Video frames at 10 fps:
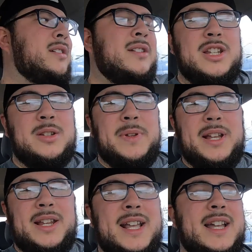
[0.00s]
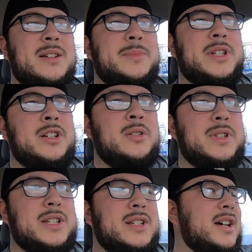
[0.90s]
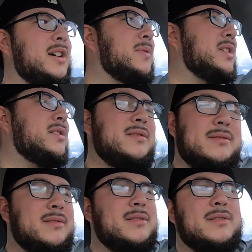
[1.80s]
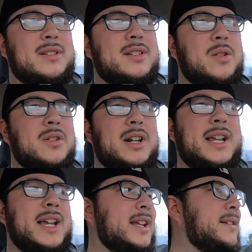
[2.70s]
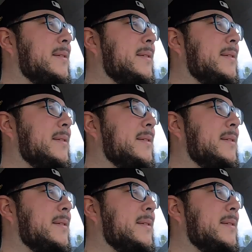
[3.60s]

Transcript: not just playing he had something to do with his daughter which totally get it